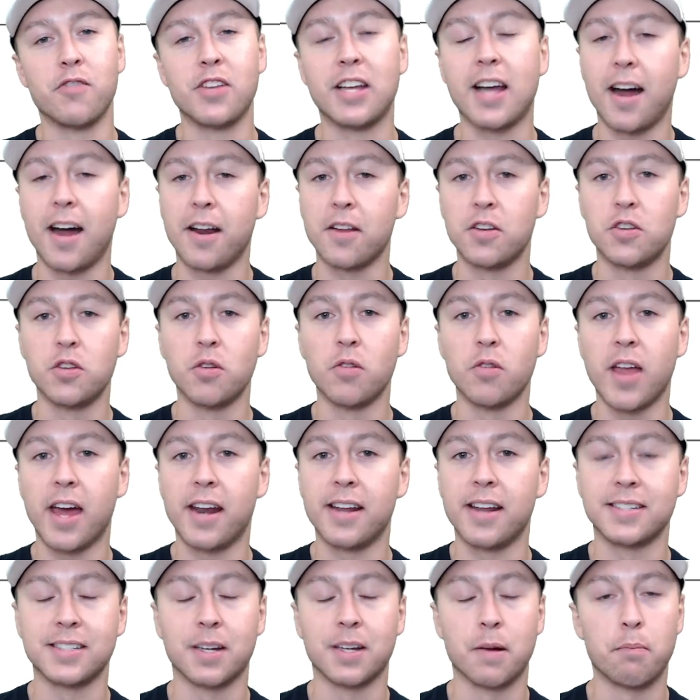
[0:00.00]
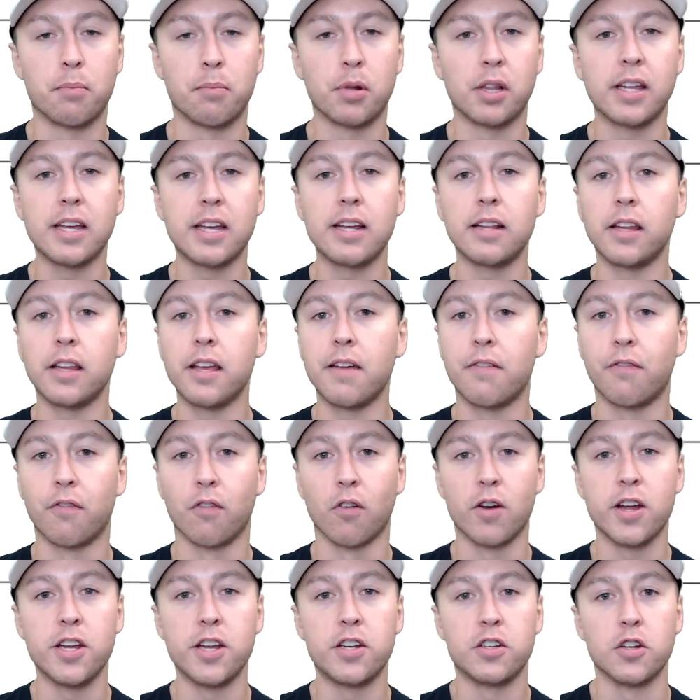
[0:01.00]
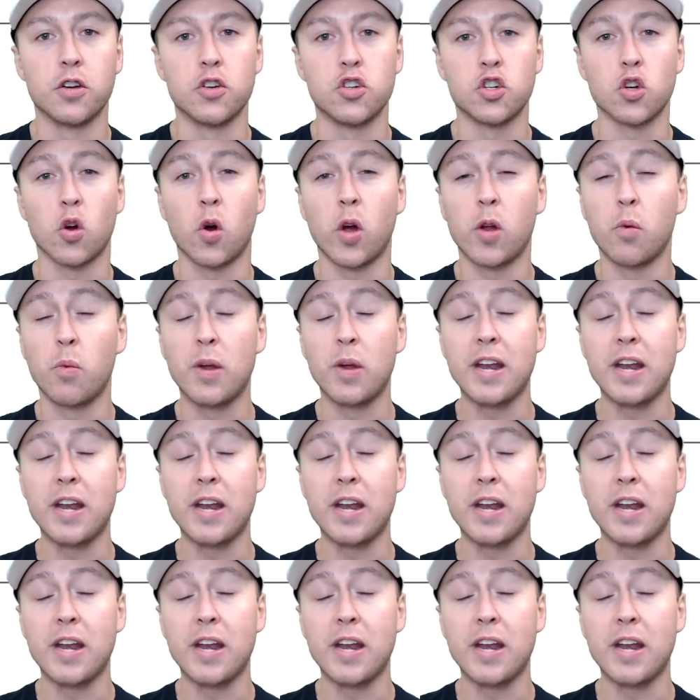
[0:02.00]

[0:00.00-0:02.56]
You got to do that. It's completely free to join.